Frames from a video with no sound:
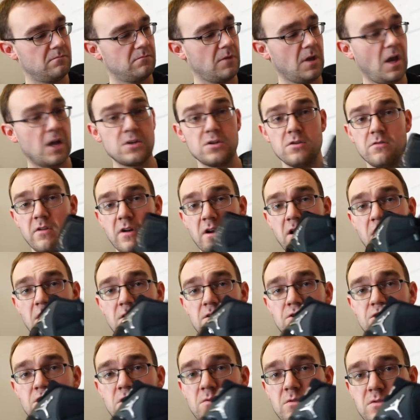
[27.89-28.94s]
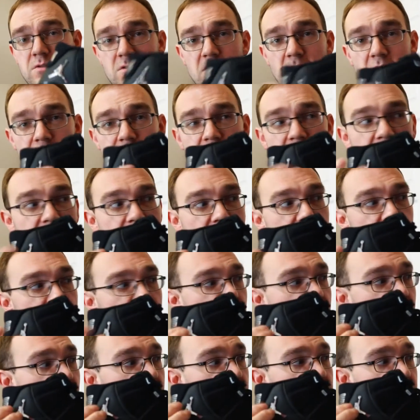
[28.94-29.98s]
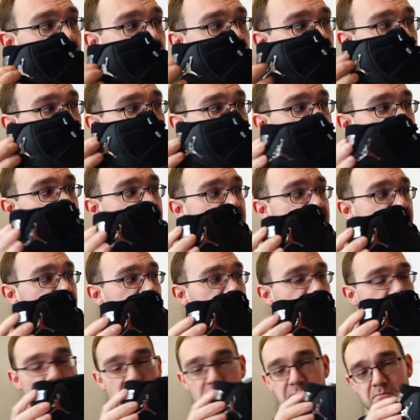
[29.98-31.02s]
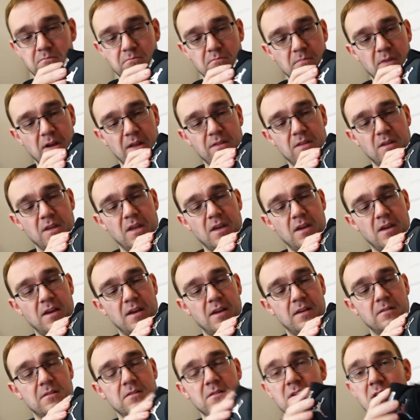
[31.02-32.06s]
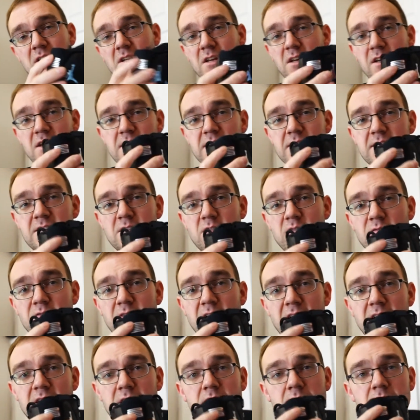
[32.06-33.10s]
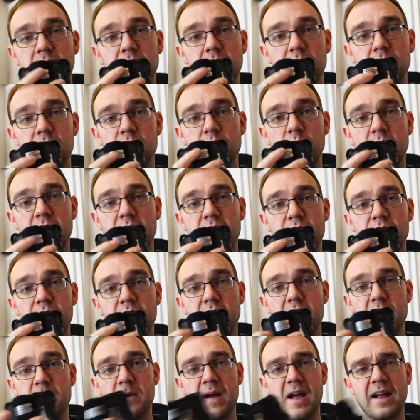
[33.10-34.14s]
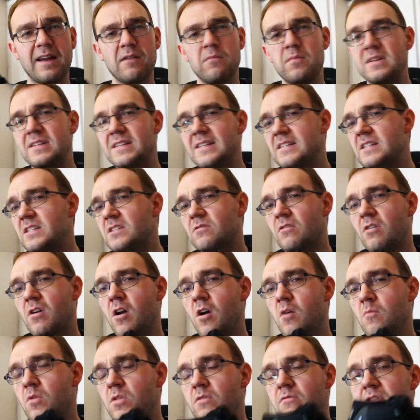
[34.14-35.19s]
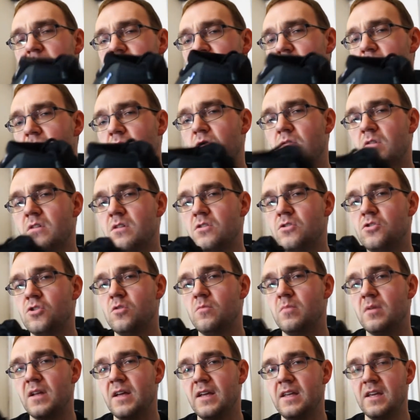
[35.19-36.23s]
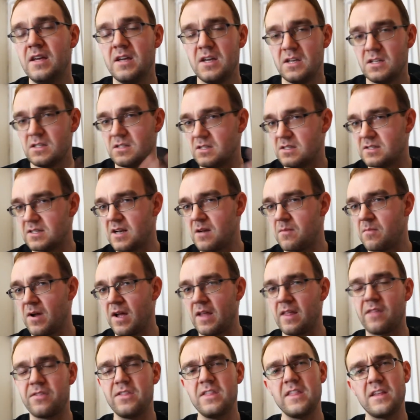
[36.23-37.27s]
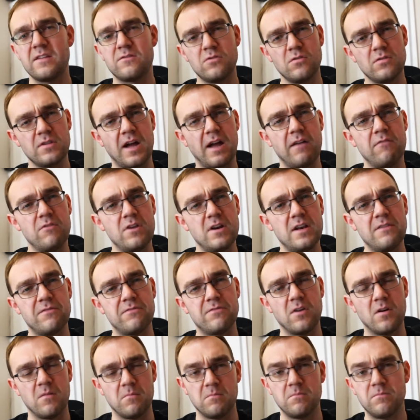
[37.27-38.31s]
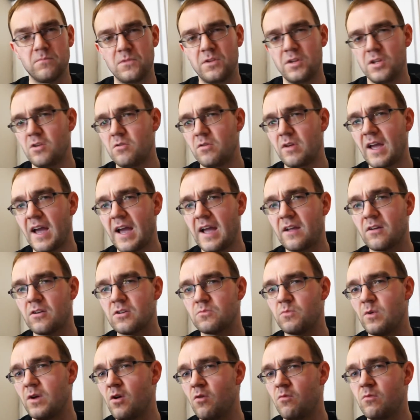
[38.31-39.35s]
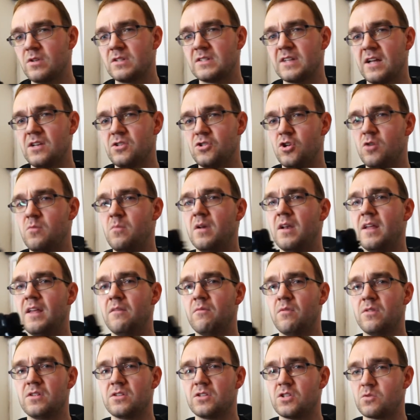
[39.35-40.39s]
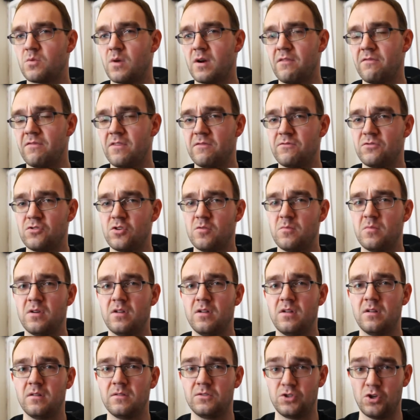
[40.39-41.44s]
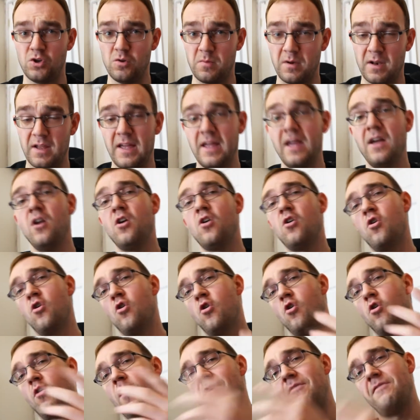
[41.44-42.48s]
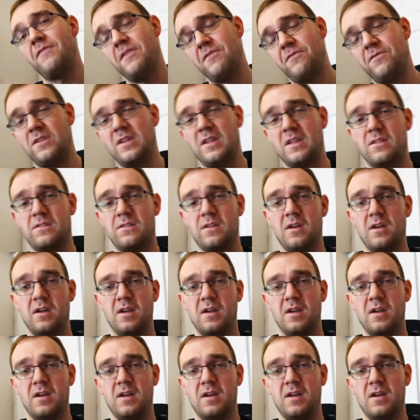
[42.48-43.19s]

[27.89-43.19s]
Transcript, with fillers: I do really like the shoe. I do like the, the gold jumping there and the uh, silver 23 at the back. Everybody says it's chrome, but the reason why they call it the Jubilee is to celebrate. I think they took that really from the UK because we always say Jubilee when there's a 25th Jubilee, Jubilee or a 50th